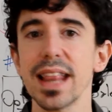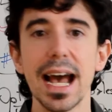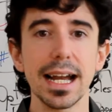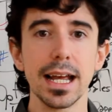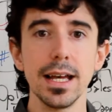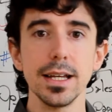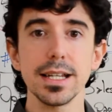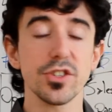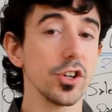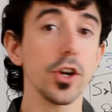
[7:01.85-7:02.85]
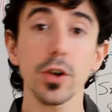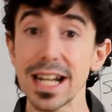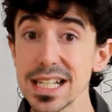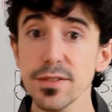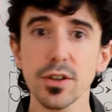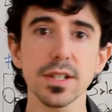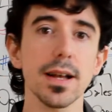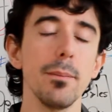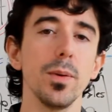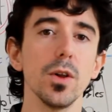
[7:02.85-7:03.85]
that is on your list, for
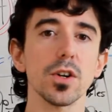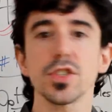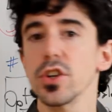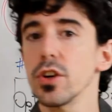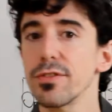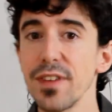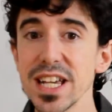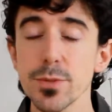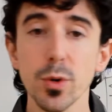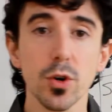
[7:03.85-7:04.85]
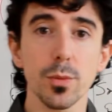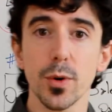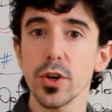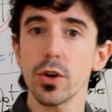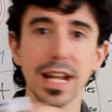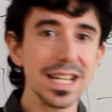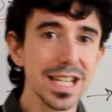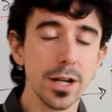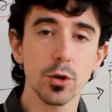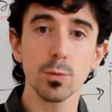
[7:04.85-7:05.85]
example, or it's on your Facebook group or your
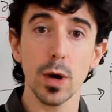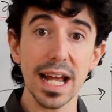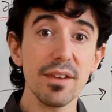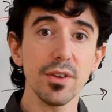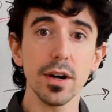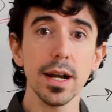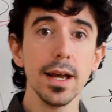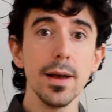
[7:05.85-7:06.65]
LinkedIn group, whatever.